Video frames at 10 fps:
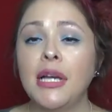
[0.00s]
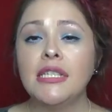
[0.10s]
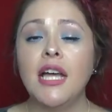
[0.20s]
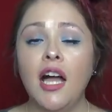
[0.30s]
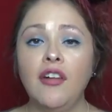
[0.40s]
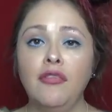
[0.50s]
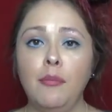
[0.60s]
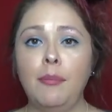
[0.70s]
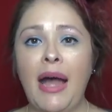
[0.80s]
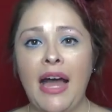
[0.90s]
tough
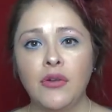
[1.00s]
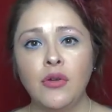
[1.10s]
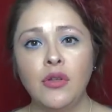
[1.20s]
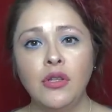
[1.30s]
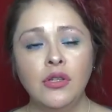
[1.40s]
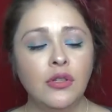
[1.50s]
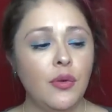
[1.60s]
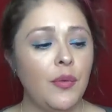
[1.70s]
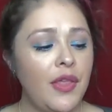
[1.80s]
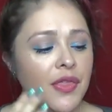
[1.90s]
battle
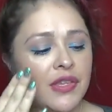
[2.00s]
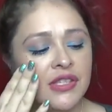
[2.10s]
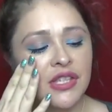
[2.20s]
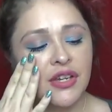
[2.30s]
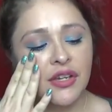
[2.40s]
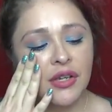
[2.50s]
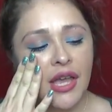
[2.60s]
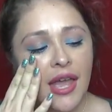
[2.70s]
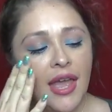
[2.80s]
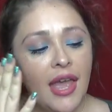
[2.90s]
with this year,
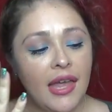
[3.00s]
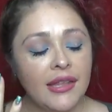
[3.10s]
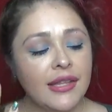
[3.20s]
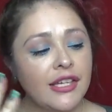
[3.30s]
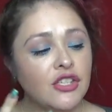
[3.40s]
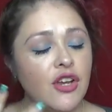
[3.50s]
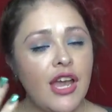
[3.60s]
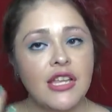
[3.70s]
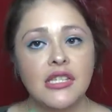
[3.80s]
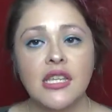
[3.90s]
like
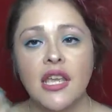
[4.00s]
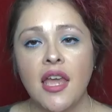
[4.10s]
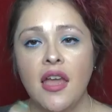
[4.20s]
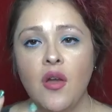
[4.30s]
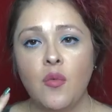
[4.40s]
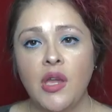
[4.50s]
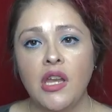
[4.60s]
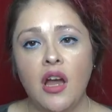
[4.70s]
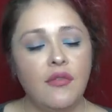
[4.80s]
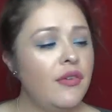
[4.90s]
trying to wean
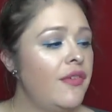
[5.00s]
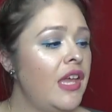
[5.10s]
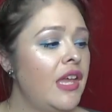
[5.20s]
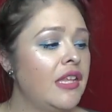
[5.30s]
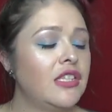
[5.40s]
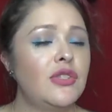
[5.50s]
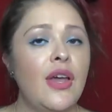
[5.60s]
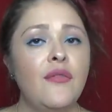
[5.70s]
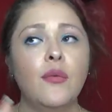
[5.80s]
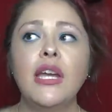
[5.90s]
off of it. And so
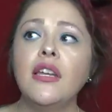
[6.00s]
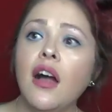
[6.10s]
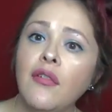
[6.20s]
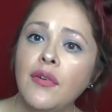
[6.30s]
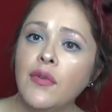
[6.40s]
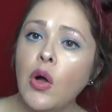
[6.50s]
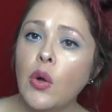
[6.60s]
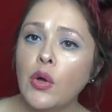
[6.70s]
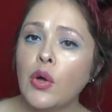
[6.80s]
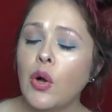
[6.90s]
I've weaned off of
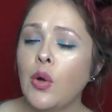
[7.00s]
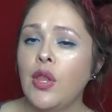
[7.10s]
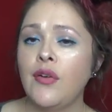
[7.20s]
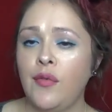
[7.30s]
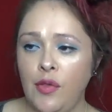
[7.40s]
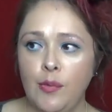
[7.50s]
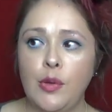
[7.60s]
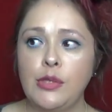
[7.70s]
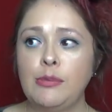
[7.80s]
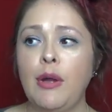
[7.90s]
Coca-Cola for the
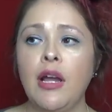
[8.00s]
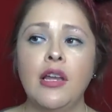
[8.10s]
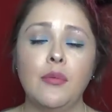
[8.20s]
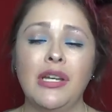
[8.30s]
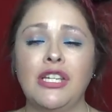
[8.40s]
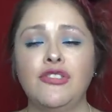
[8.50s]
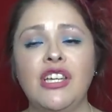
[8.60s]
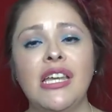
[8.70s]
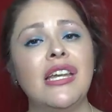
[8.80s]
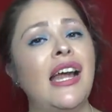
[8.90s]
most part. When I
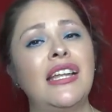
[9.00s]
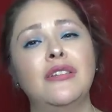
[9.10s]
drink it, I